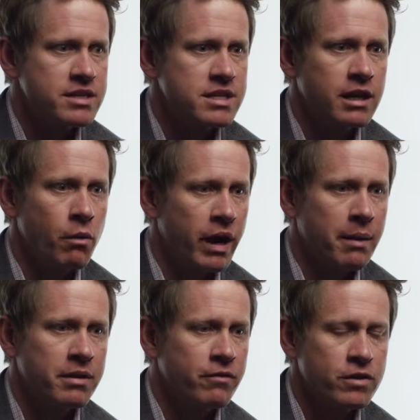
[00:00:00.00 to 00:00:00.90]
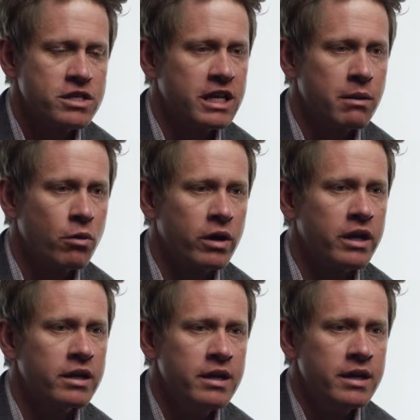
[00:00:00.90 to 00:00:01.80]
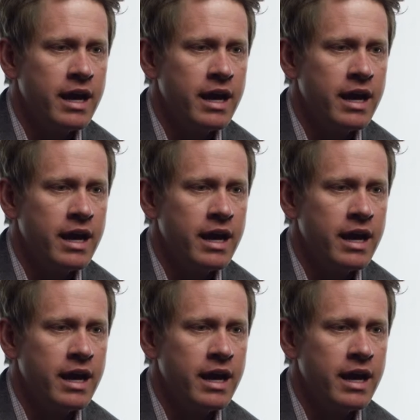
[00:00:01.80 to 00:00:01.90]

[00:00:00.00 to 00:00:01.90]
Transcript: this thing, you wake up in the first thing in the morning,